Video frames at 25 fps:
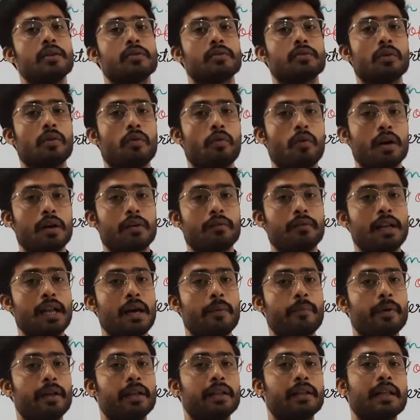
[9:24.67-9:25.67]
So what will
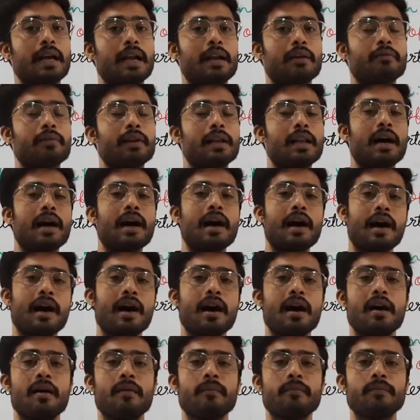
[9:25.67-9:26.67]
happen, that will
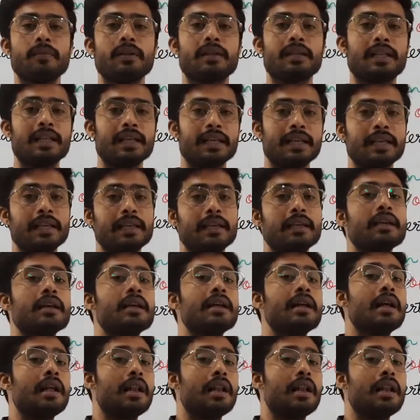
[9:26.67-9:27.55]
harm the